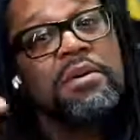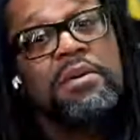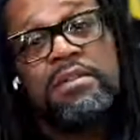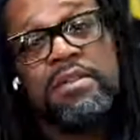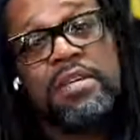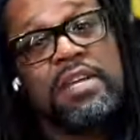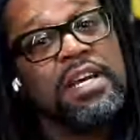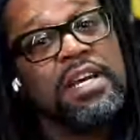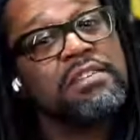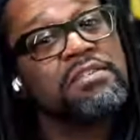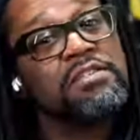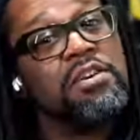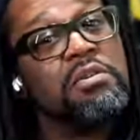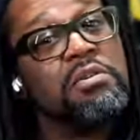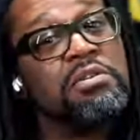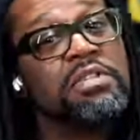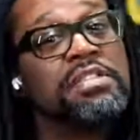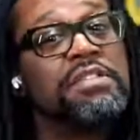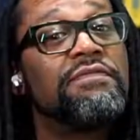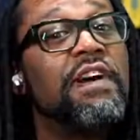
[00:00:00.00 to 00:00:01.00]
the next
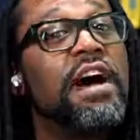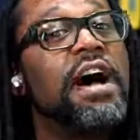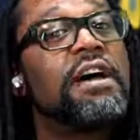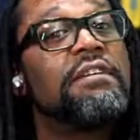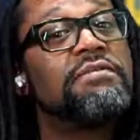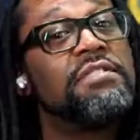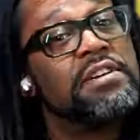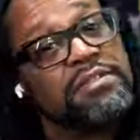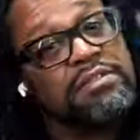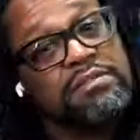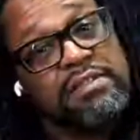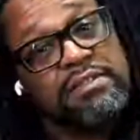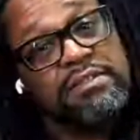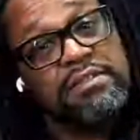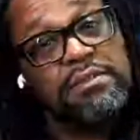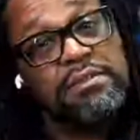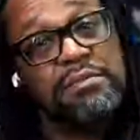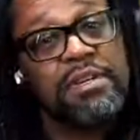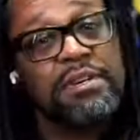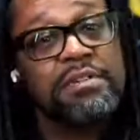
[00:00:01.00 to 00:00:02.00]
goal is 500.
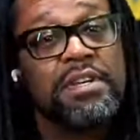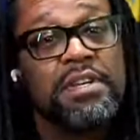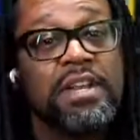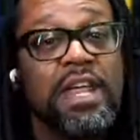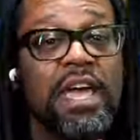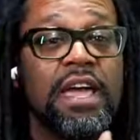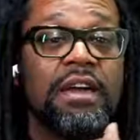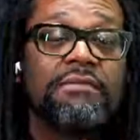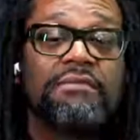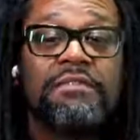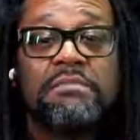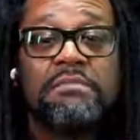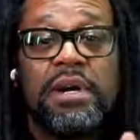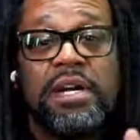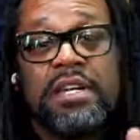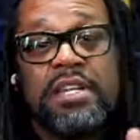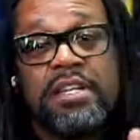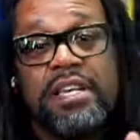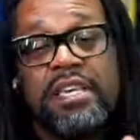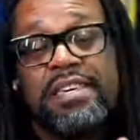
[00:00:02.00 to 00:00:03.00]
So we're gonna need
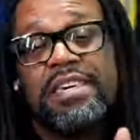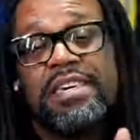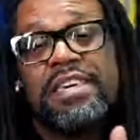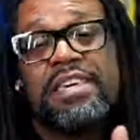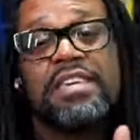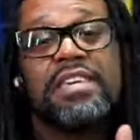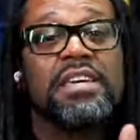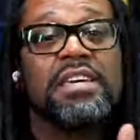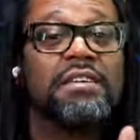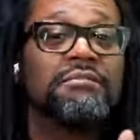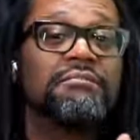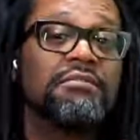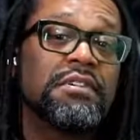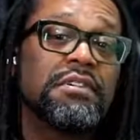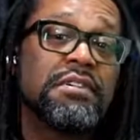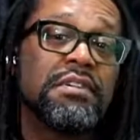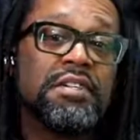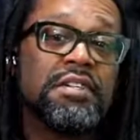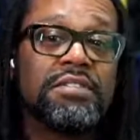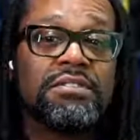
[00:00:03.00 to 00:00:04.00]
everybody to kick in. We're
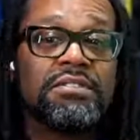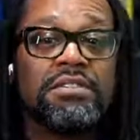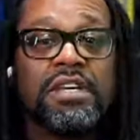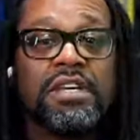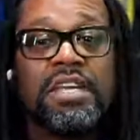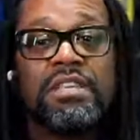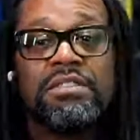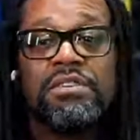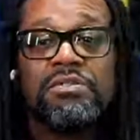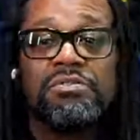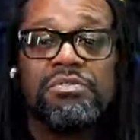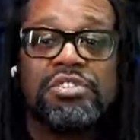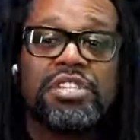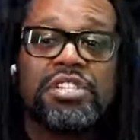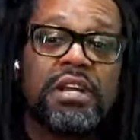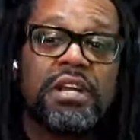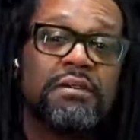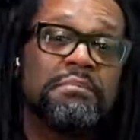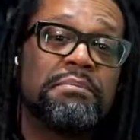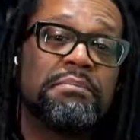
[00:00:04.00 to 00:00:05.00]
gonna need you to hit those
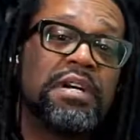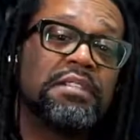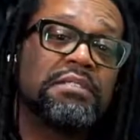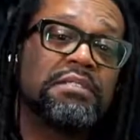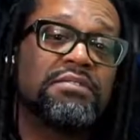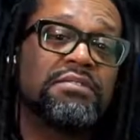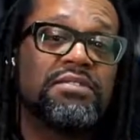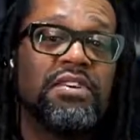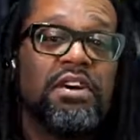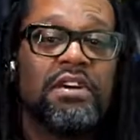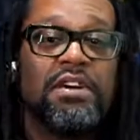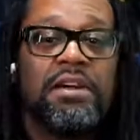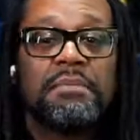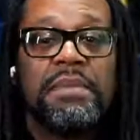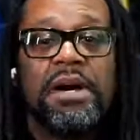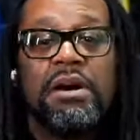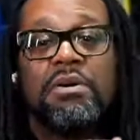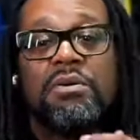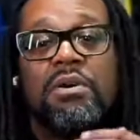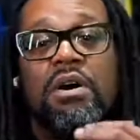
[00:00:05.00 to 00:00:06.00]
share buttons, talk
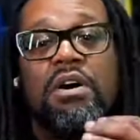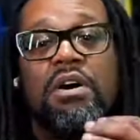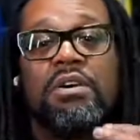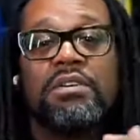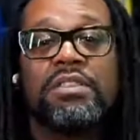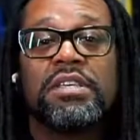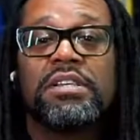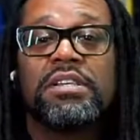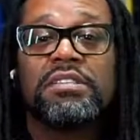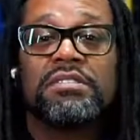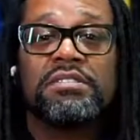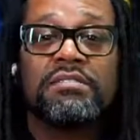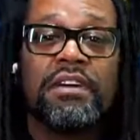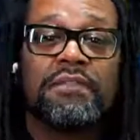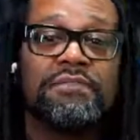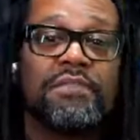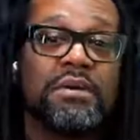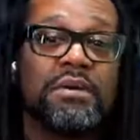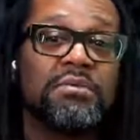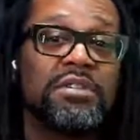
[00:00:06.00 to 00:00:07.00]
about all the good
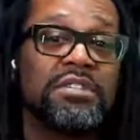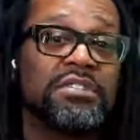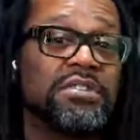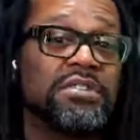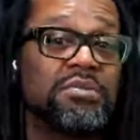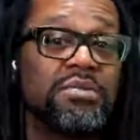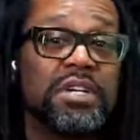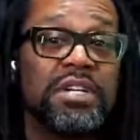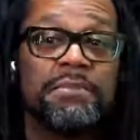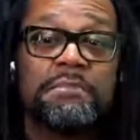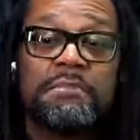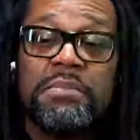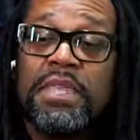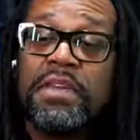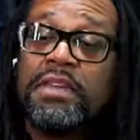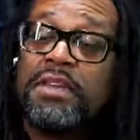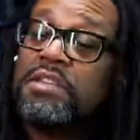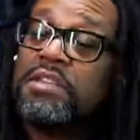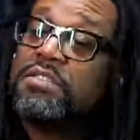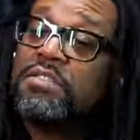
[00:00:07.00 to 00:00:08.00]
stuff that we're doing
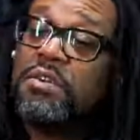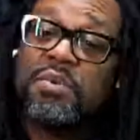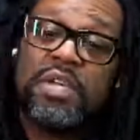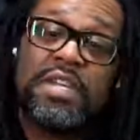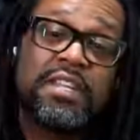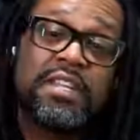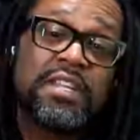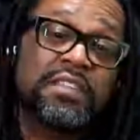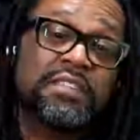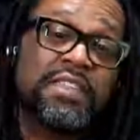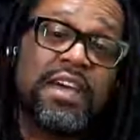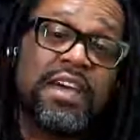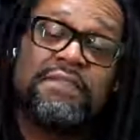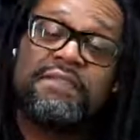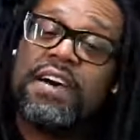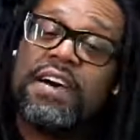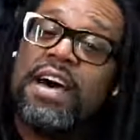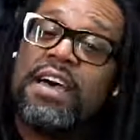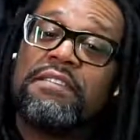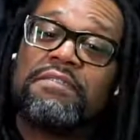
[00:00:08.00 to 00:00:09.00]
so we can hit that
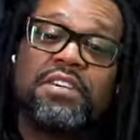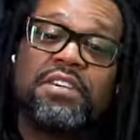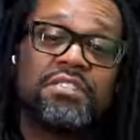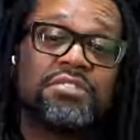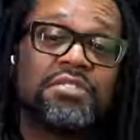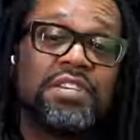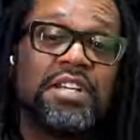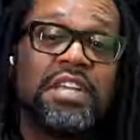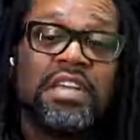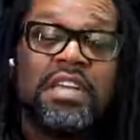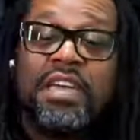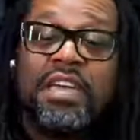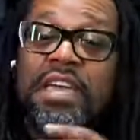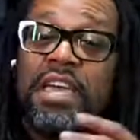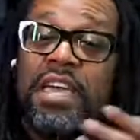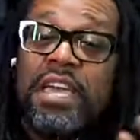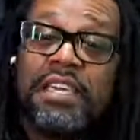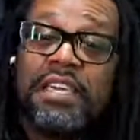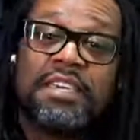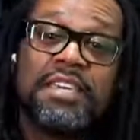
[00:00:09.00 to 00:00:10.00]
500
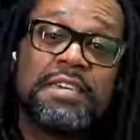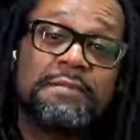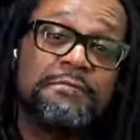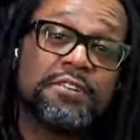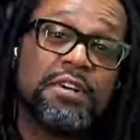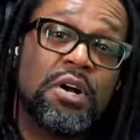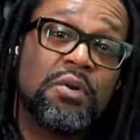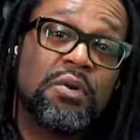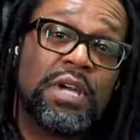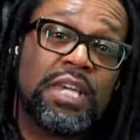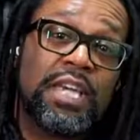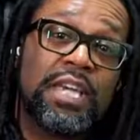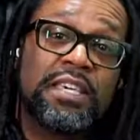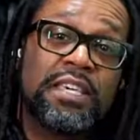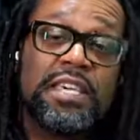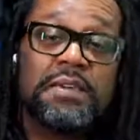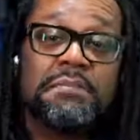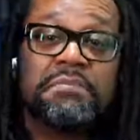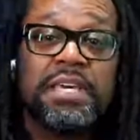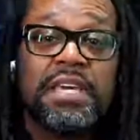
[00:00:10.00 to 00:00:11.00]
and keep growing and
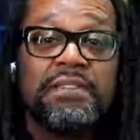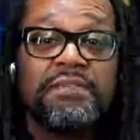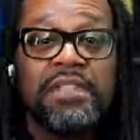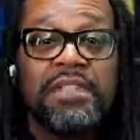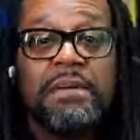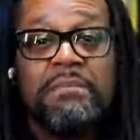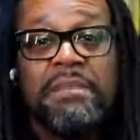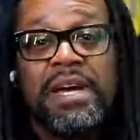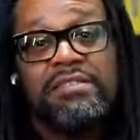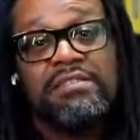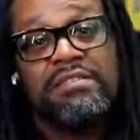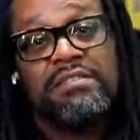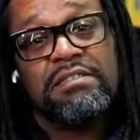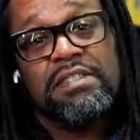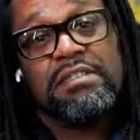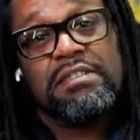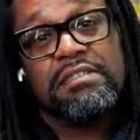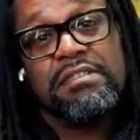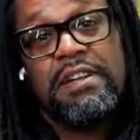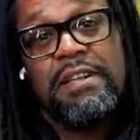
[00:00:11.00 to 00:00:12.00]
keep giving the
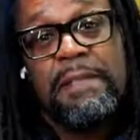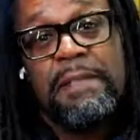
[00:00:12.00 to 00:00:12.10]
messages